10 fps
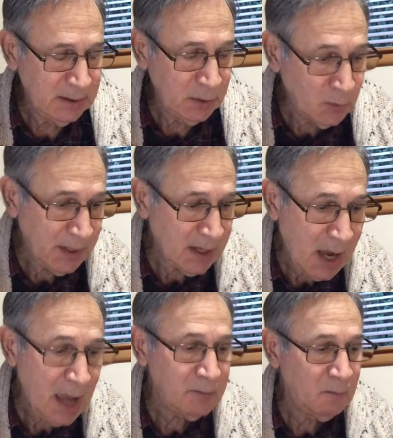You
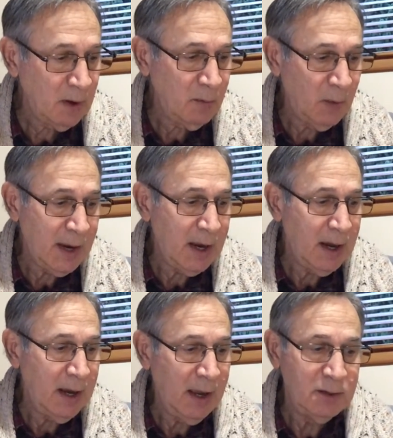cannot run
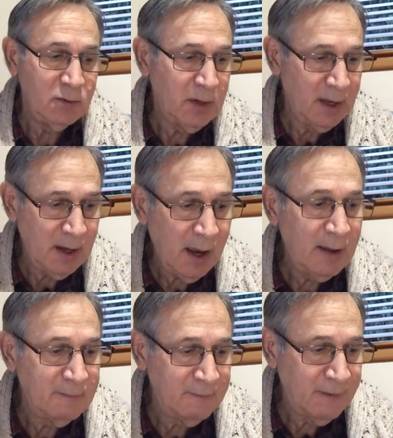away and you
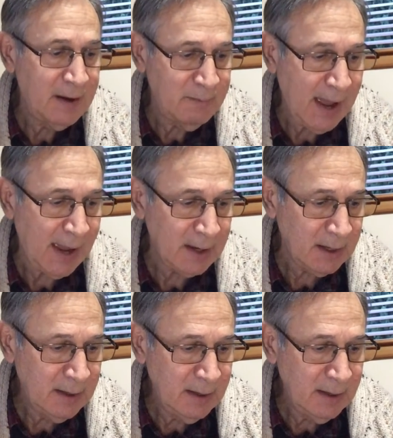cannot fight back.